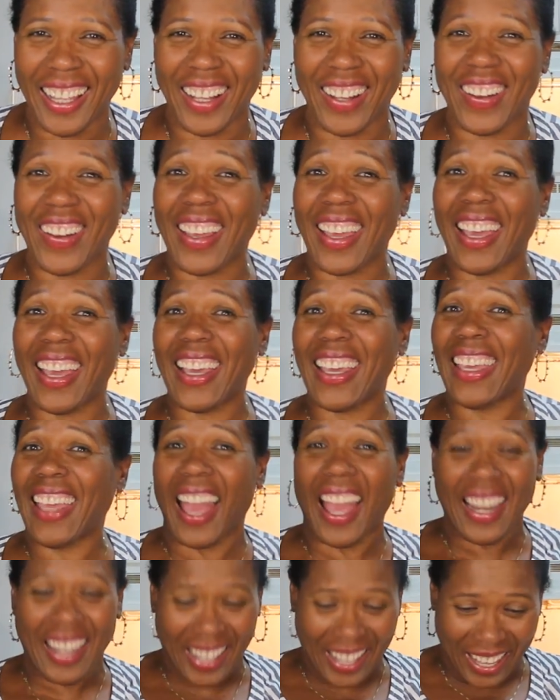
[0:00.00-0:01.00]
Okay,
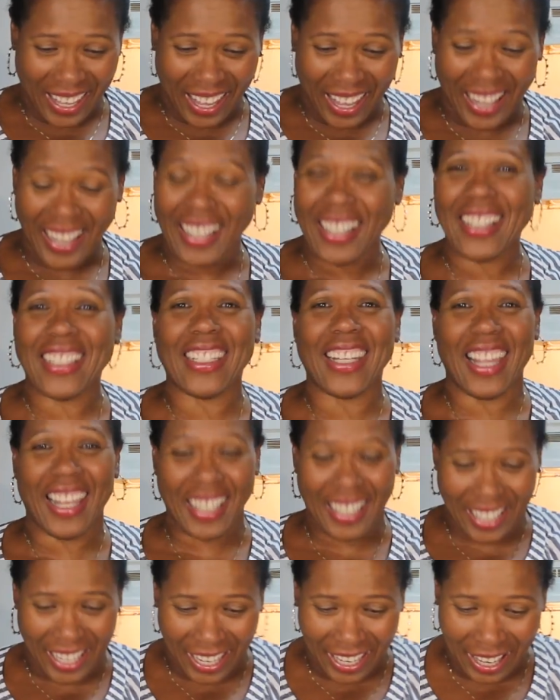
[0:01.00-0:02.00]
candy cane. You see
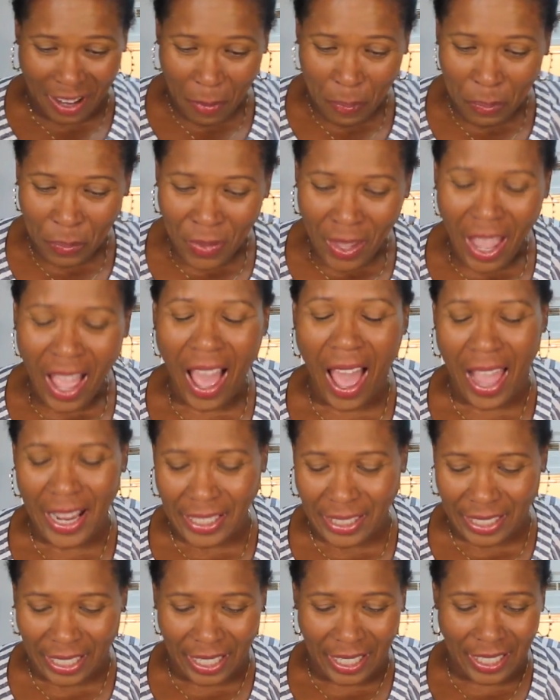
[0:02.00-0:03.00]
anything? I
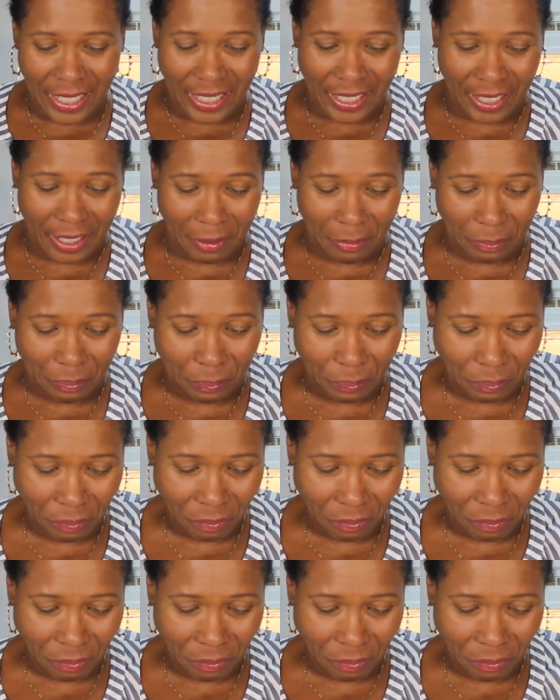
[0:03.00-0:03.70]
say, listen,